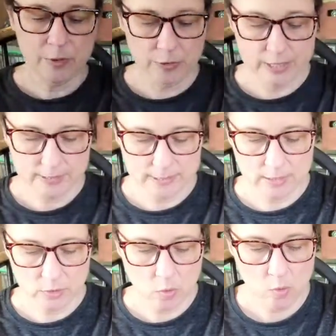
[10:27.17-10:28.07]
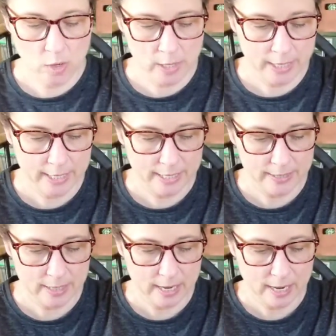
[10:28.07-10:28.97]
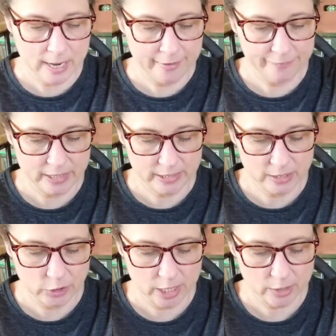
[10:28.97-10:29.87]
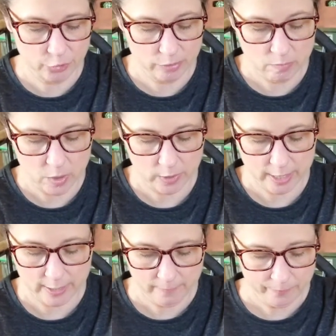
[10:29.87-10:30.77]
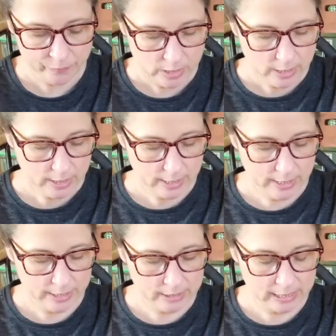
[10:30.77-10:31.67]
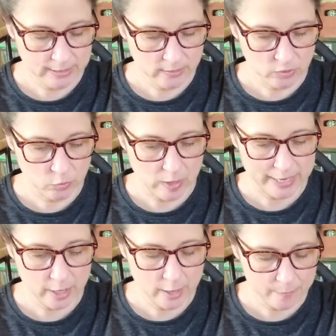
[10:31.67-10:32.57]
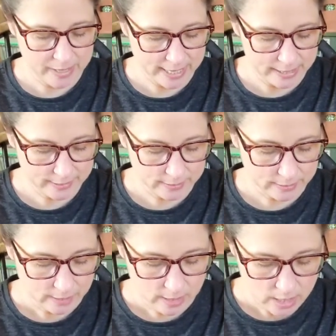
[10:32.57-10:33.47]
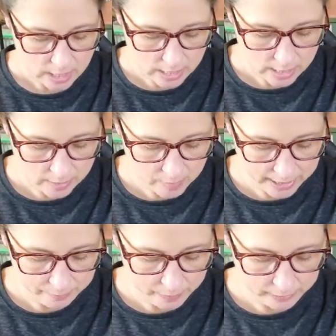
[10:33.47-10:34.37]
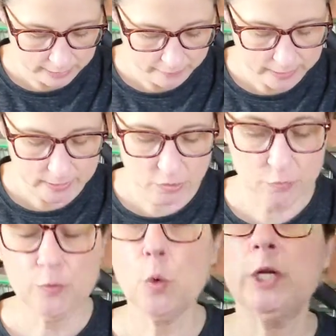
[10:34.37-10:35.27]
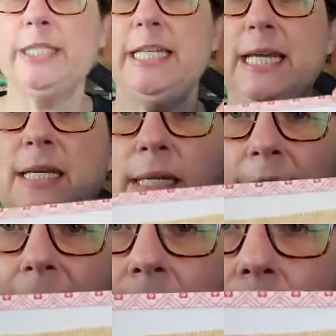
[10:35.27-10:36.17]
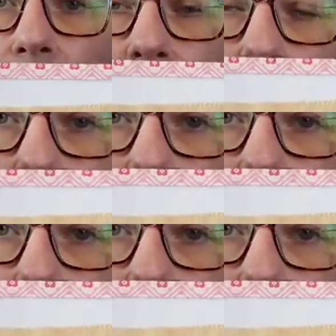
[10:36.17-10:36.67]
this is on Vintage Country Mocha. It is a Zweigart base. I believe it's 14 count.